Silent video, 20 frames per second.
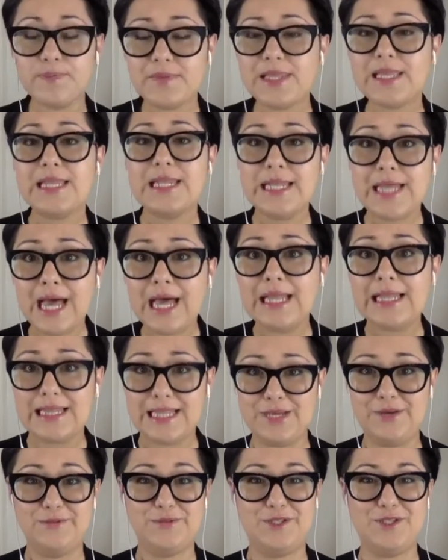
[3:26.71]
not
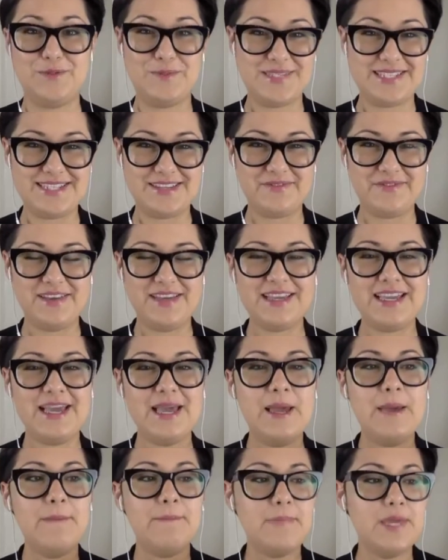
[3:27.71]
language specific.
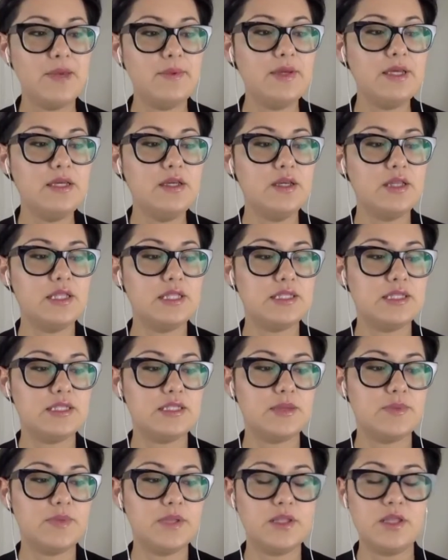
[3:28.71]
Maybe this is
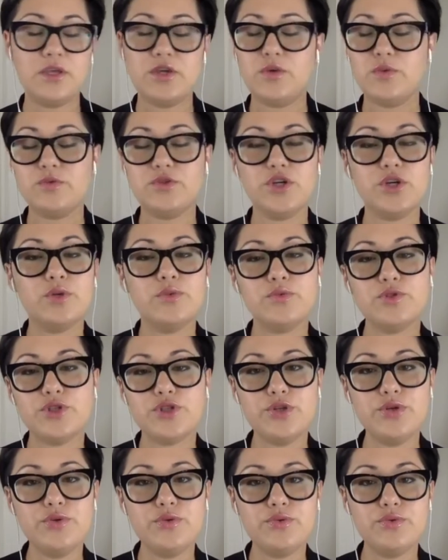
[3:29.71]
something that you don't
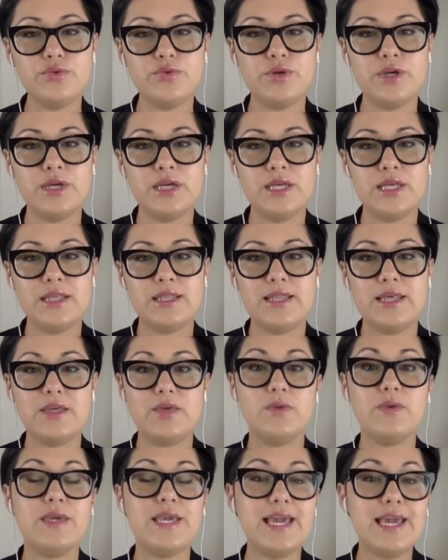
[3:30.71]
do that
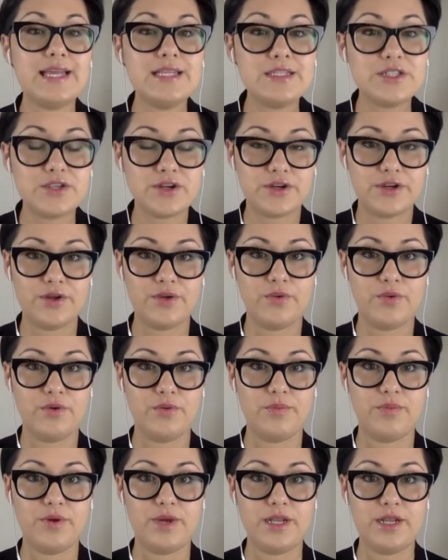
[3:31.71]
you can start
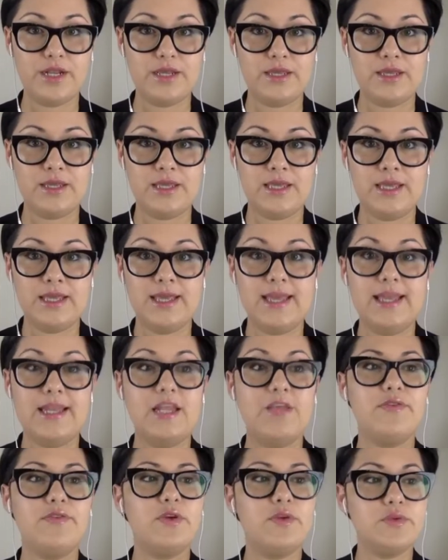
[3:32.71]
incorporating. And
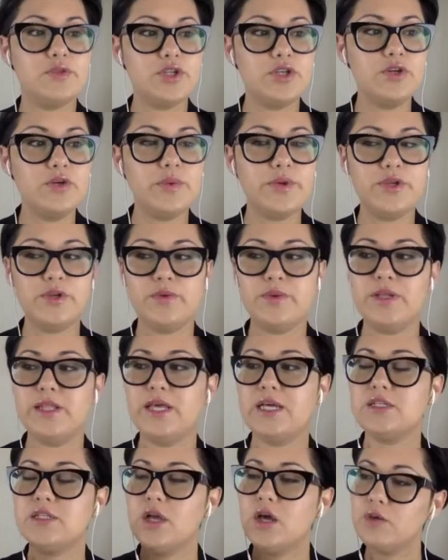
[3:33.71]
if you do, and you
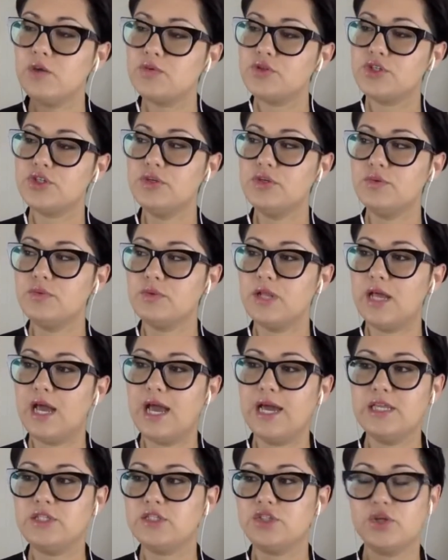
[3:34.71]
realize, oh shoot,
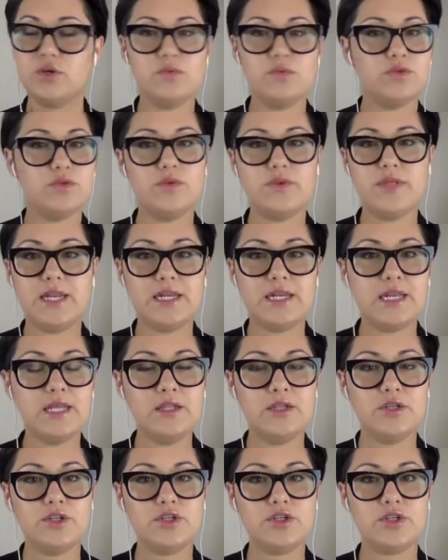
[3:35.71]
I don't do that in
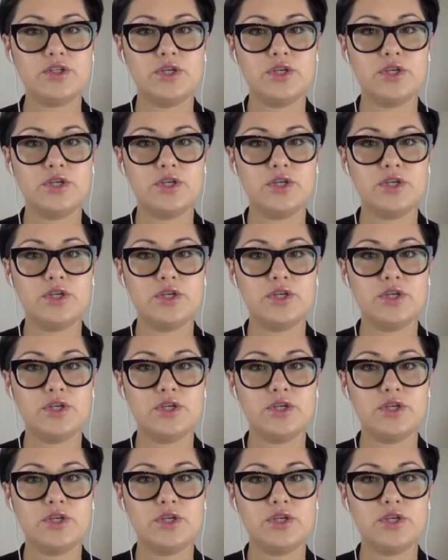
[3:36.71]
English.